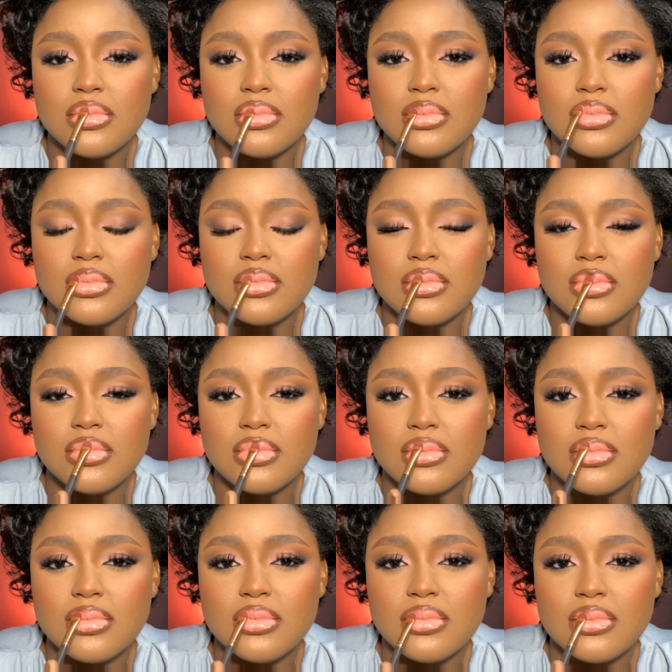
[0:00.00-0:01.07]

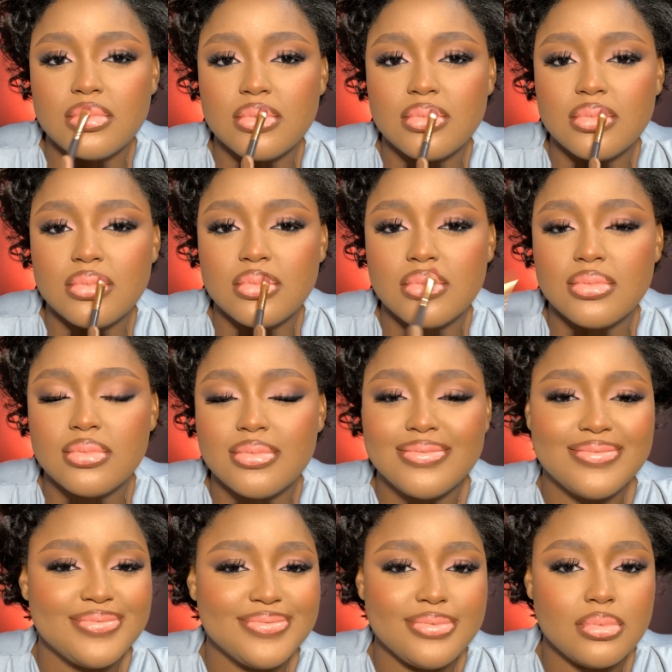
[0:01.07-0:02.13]
initial
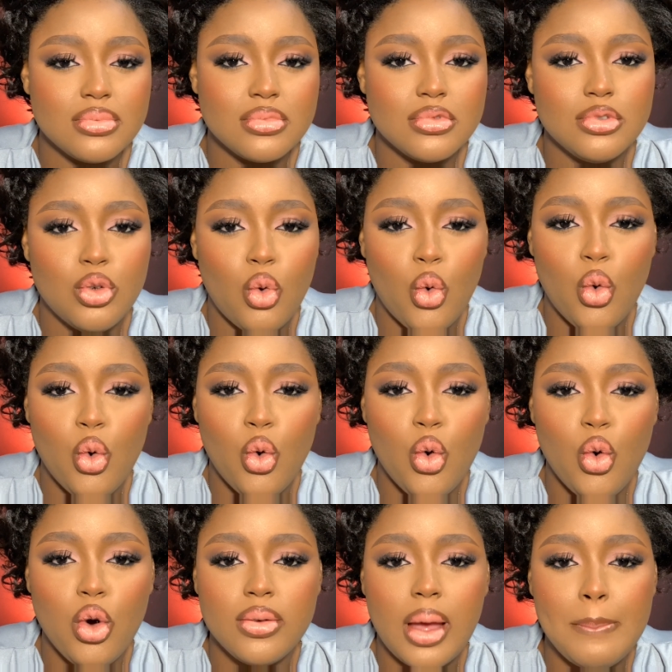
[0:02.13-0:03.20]
lip stain
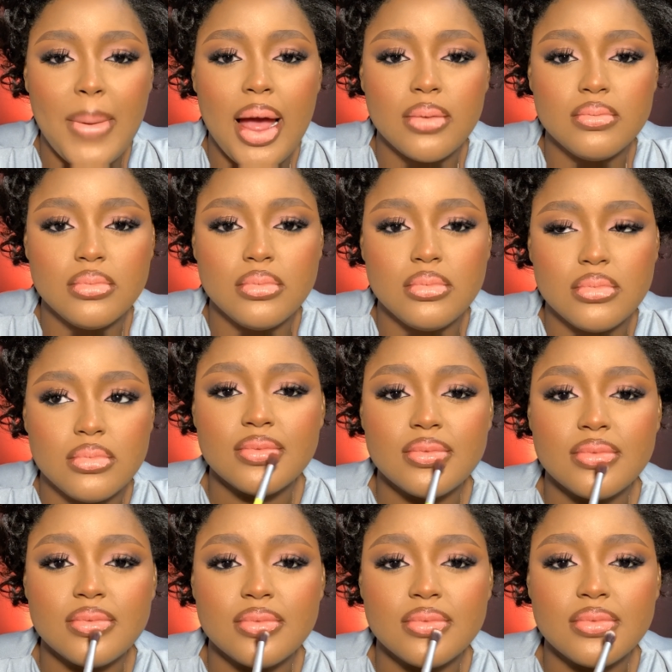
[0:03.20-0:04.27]
I used
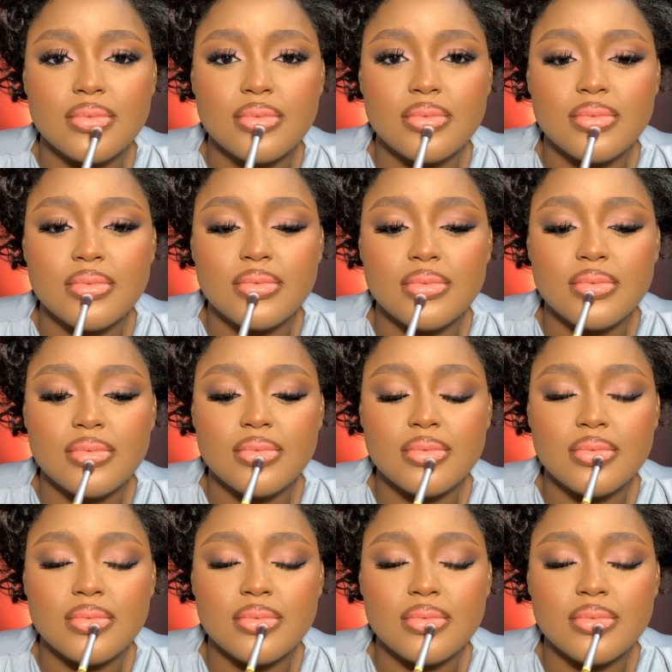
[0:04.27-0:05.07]
is just